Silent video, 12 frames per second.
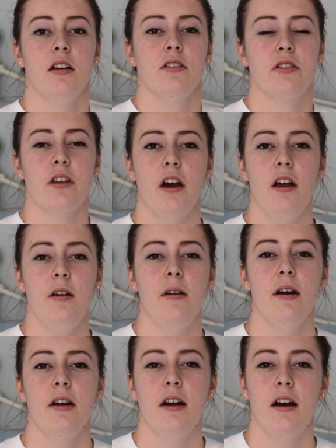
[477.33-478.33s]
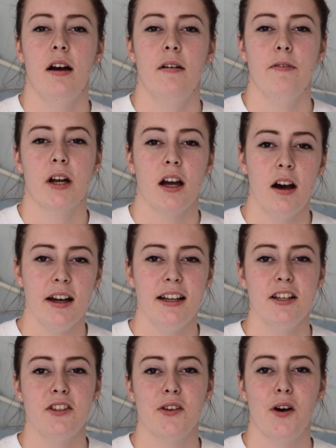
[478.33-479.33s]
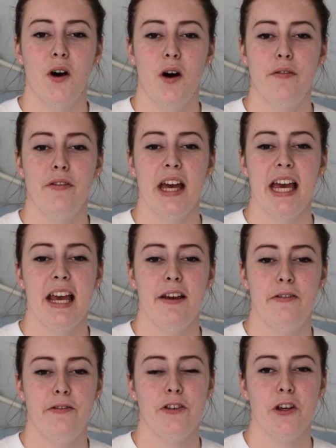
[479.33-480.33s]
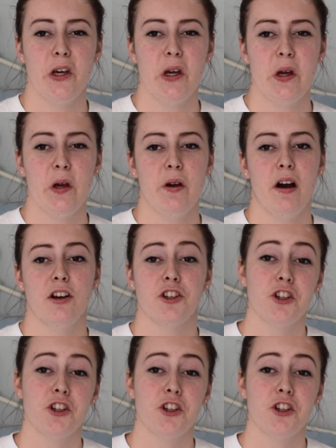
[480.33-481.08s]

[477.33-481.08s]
So regardless of if you are